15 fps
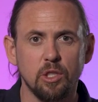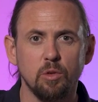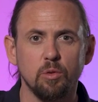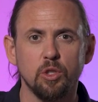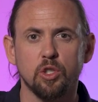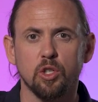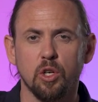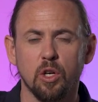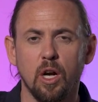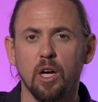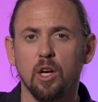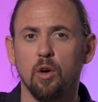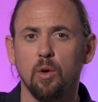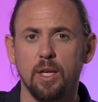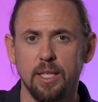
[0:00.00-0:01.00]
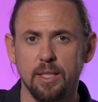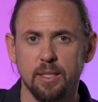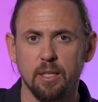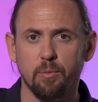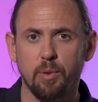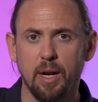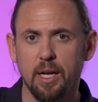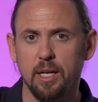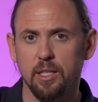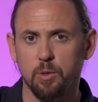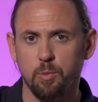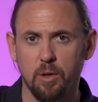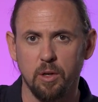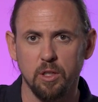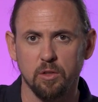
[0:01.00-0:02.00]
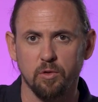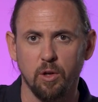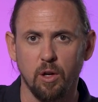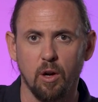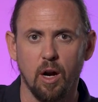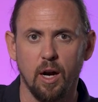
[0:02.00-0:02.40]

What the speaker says: you ensure a cohesive brand experience for your